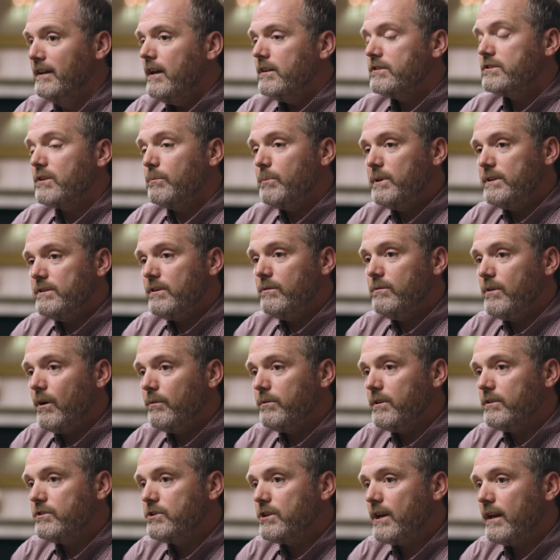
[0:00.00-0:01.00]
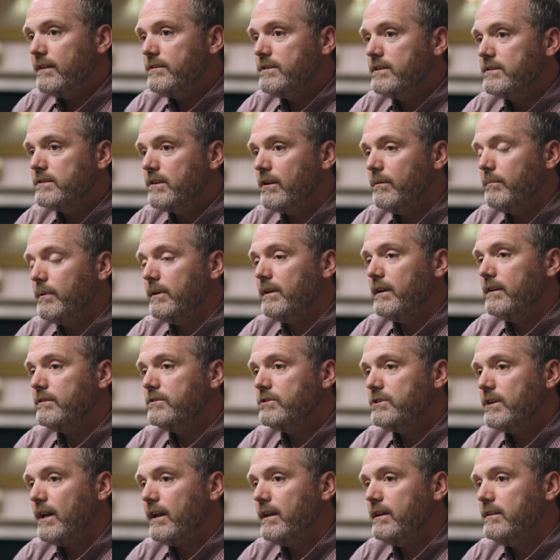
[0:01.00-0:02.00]
So we do know that change is coming, and
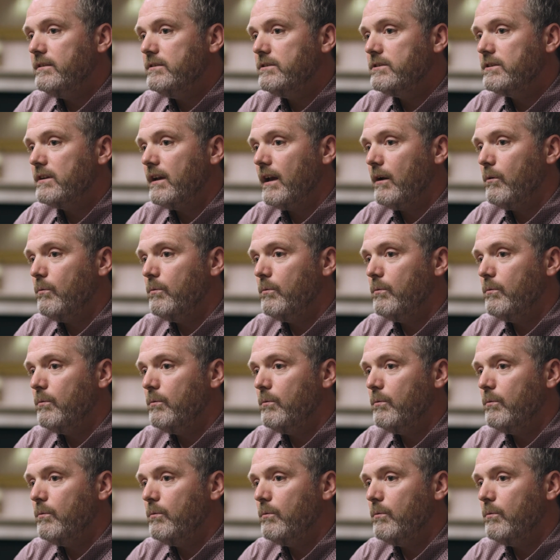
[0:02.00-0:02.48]
change